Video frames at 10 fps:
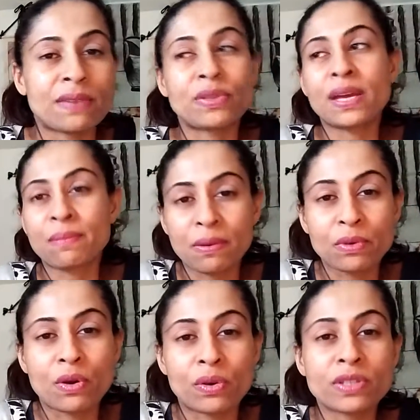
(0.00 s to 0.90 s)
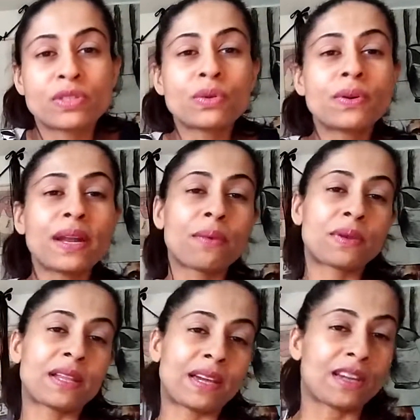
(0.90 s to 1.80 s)
Every time I would go to a store and I
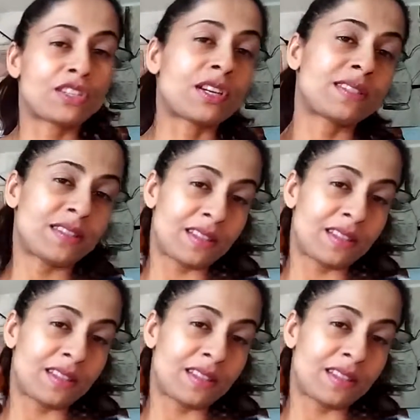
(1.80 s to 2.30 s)
would like adjust